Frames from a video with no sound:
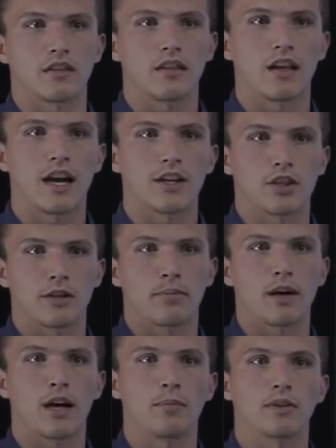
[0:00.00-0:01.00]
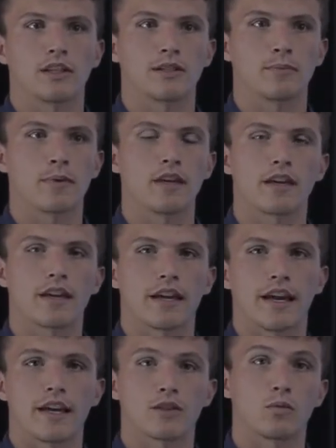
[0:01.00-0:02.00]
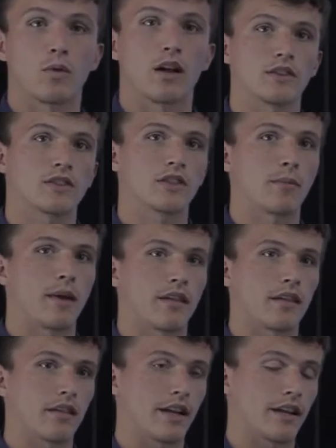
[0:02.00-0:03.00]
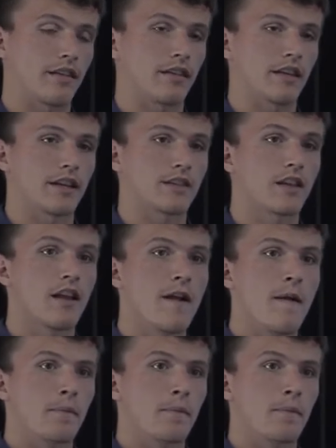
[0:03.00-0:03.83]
logic, public speaking, as as some athletic things.